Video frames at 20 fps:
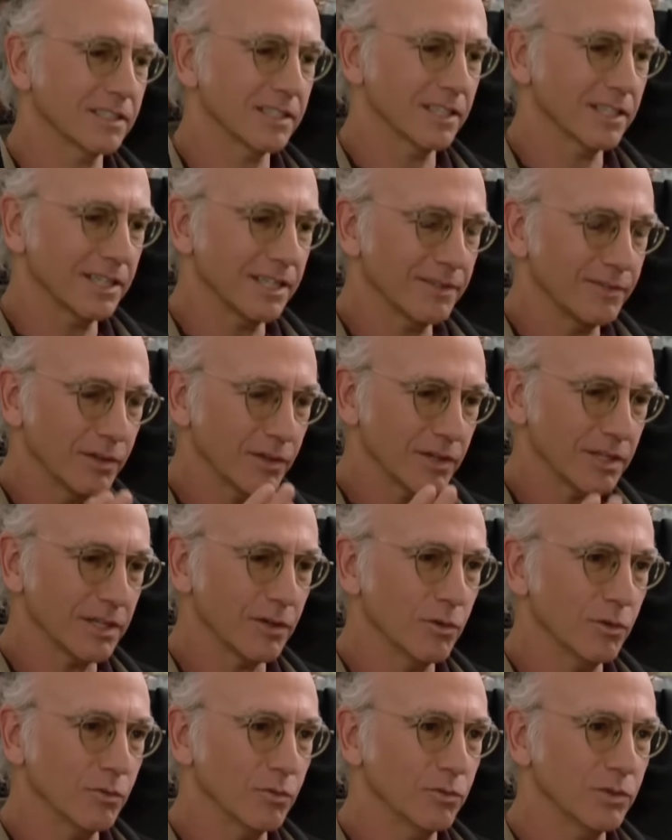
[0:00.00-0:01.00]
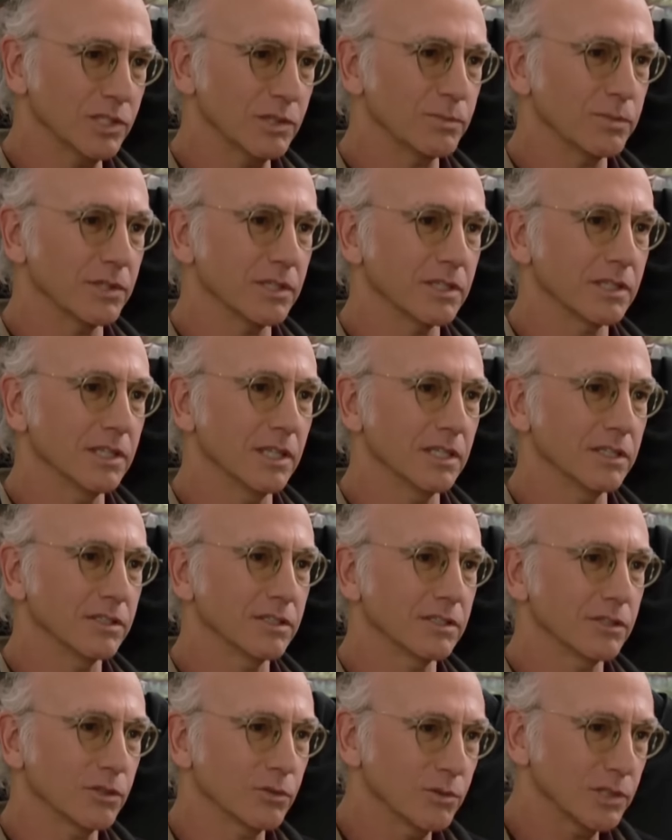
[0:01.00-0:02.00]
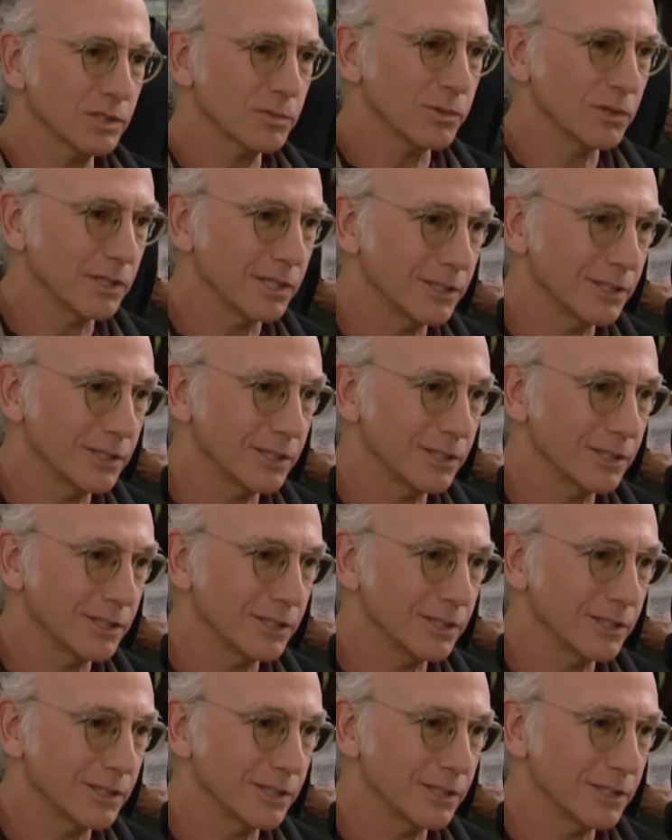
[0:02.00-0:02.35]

gotta have a whole whispered lunch. It's a whisper lunch.